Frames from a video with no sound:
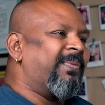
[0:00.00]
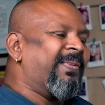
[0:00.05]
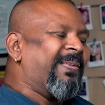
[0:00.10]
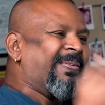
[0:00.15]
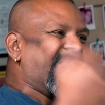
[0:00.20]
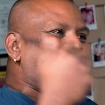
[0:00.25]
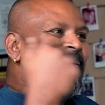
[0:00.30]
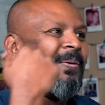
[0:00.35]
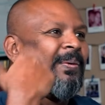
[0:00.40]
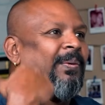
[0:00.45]

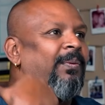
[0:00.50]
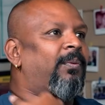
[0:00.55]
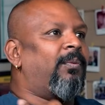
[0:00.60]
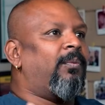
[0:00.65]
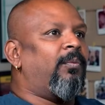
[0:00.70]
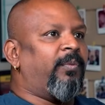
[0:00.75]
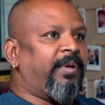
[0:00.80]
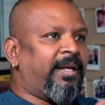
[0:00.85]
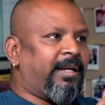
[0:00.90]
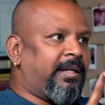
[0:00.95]
So
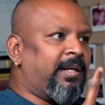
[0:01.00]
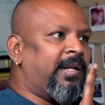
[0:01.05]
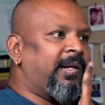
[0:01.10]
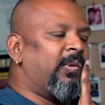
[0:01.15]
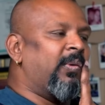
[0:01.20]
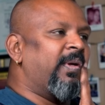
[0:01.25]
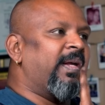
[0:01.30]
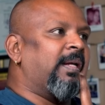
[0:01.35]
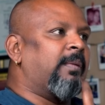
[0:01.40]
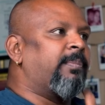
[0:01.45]
we are
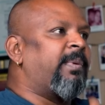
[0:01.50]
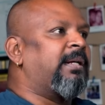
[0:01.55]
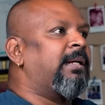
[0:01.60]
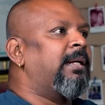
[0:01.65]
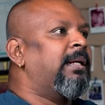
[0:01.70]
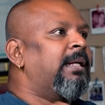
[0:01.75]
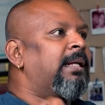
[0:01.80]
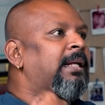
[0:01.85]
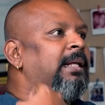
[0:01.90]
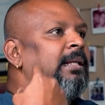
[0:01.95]
redoing it. But
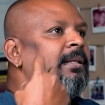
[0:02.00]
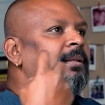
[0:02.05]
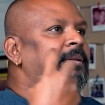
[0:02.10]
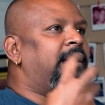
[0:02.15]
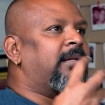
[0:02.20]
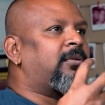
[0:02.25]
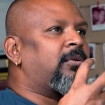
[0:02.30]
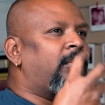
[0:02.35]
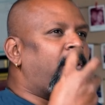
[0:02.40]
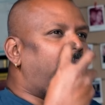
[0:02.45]

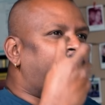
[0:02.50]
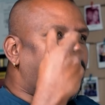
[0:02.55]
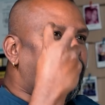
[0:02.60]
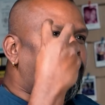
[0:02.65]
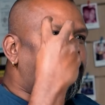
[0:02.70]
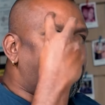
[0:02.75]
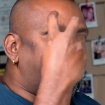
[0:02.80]
there's a lot of